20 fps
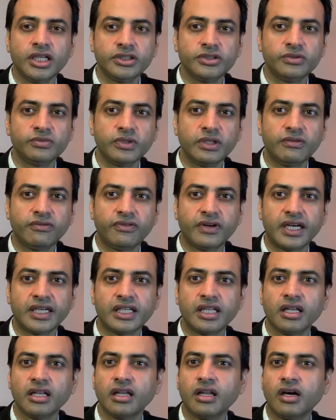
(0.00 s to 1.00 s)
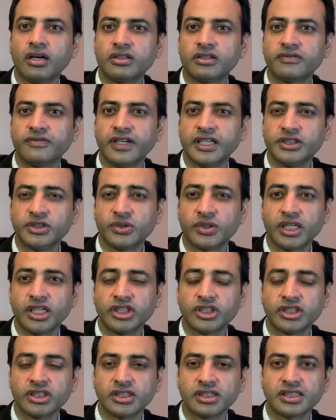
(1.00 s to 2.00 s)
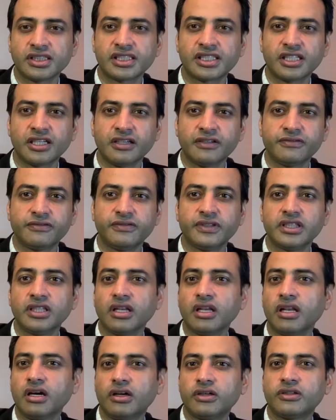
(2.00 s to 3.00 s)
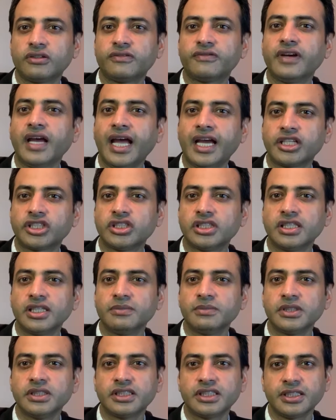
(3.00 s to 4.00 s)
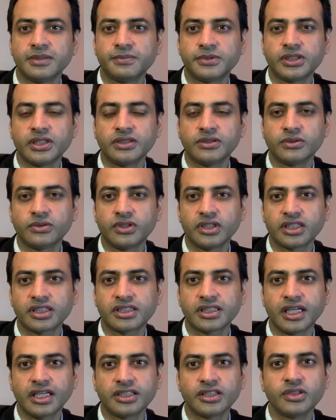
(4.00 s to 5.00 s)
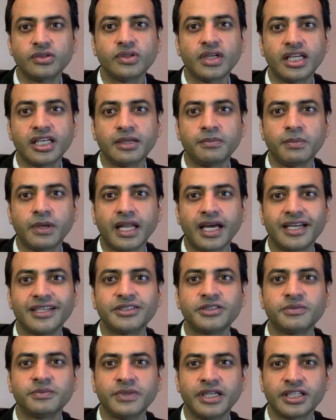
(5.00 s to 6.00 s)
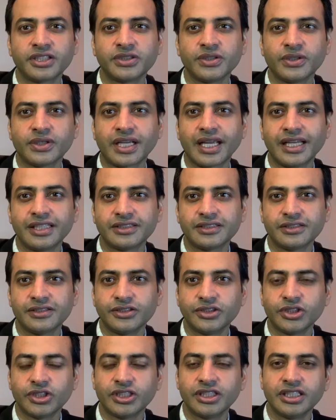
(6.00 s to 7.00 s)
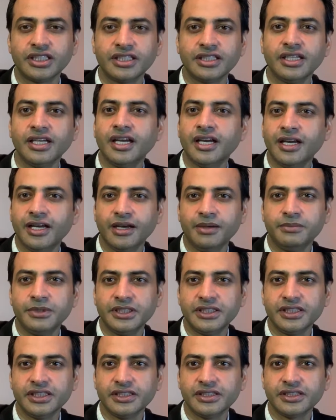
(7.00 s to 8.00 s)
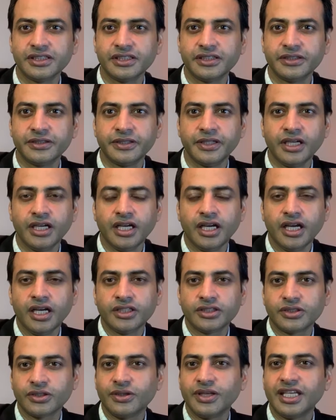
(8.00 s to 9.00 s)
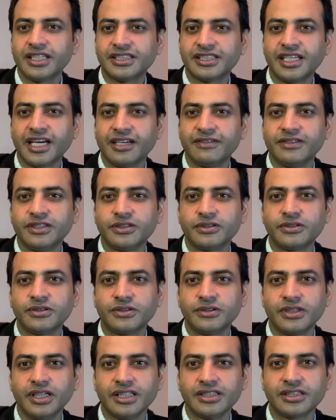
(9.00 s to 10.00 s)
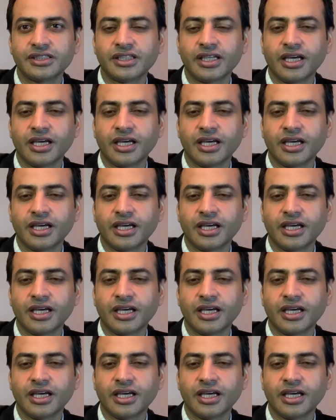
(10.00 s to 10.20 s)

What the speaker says: You will find a lot of educational stuff with a lot of actionable tips and tricks that you can apply to make your cancer journey a bit easier. So let's dive into today's